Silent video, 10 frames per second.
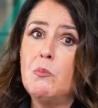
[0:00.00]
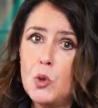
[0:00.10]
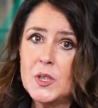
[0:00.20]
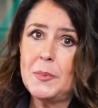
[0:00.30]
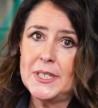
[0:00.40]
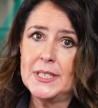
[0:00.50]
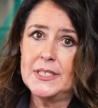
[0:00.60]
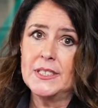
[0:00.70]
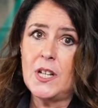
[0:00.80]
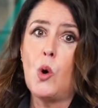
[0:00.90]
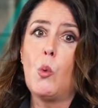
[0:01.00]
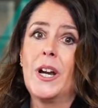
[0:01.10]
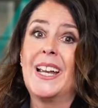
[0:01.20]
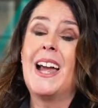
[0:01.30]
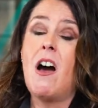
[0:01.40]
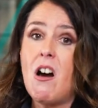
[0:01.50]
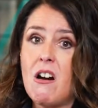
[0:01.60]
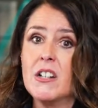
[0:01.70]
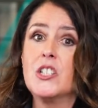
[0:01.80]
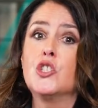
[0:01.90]
most businesses are working
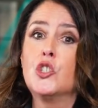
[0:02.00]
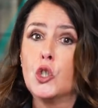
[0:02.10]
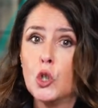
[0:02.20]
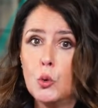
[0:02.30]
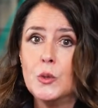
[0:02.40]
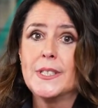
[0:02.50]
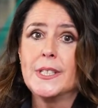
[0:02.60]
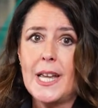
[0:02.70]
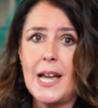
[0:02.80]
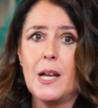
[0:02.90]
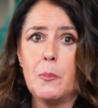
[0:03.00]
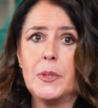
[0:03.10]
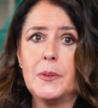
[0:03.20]
hard to close the gap.